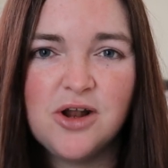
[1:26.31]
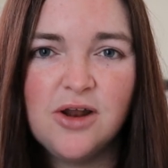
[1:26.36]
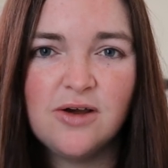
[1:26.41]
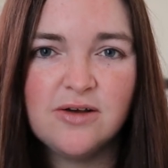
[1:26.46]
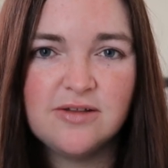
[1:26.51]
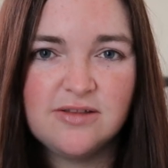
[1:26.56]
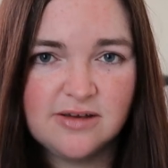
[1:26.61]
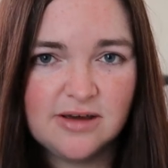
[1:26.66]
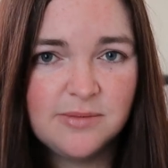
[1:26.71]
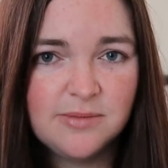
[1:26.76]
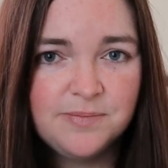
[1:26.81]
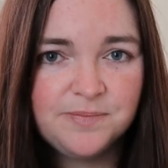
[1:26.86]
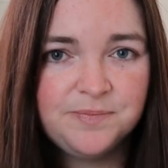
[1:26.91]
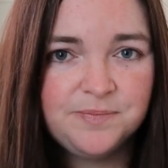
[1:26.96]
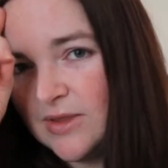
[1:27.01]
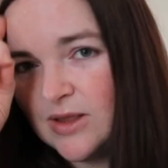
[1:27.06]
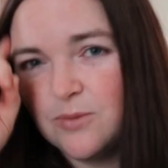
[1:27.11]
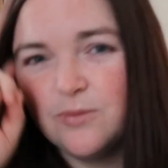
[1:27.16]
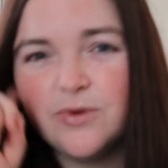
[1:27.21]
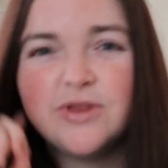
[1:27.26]
clogged up
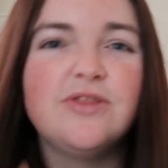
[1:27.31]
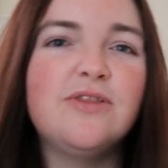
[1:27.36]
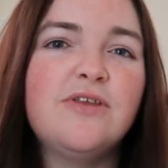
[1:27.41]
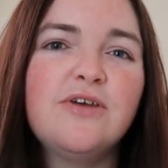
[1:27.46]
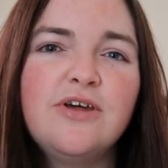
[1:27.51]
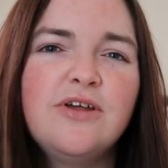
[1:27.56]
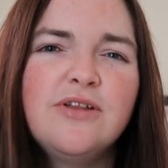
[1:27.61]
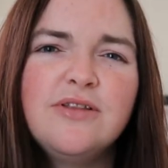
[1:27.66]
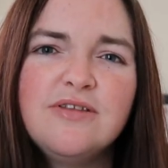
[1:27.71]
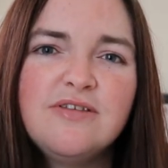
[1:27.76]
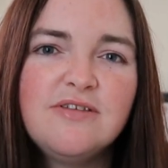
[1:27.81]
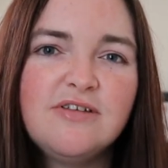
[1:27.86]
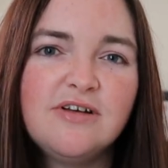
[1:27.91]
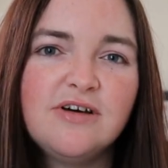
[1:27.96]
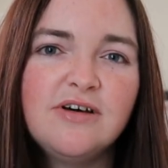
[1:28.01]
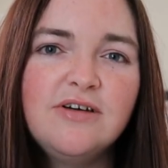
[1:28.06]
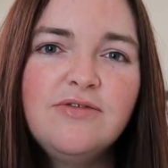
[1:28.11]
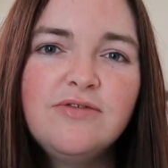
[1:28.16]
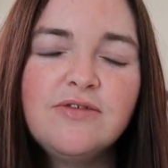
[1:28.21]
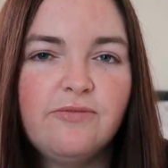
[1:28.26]
with dirt and
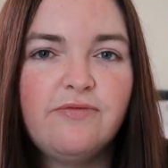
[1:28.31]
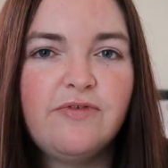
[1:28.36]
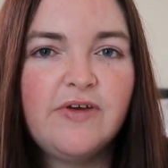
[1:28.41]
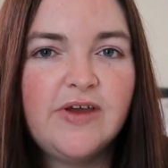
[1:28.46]
stuff.